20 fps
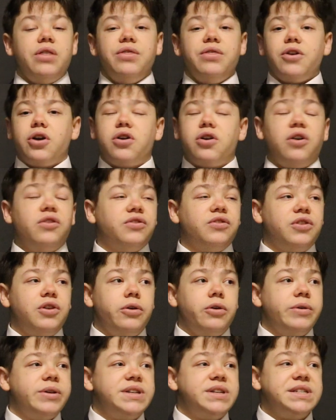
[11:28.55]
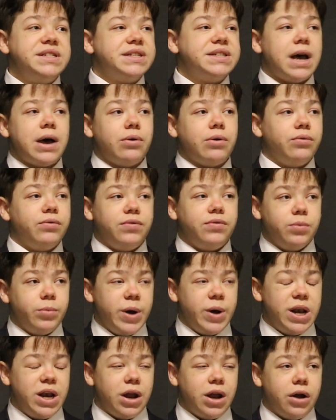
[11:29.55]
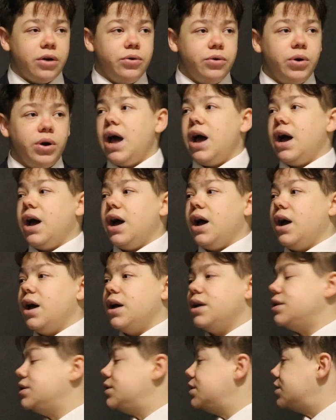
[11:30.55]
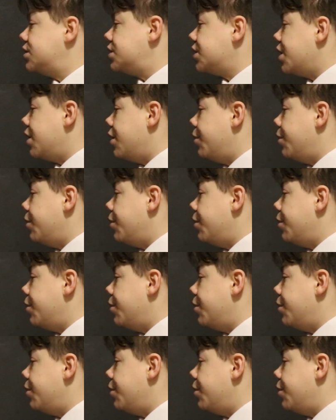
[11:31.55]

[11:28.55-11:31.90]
the continuity's out of the window, and